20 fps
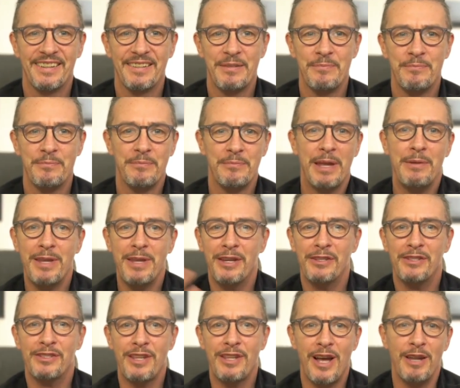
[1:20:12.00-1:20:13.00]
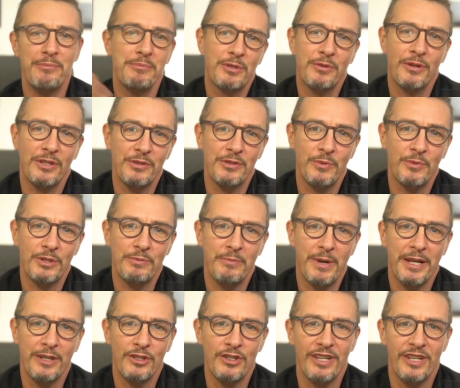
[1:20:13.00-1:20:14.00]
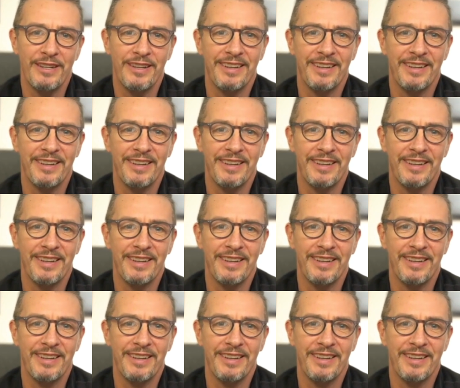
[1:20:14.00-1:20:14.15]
Maybe I start because it was my agenda.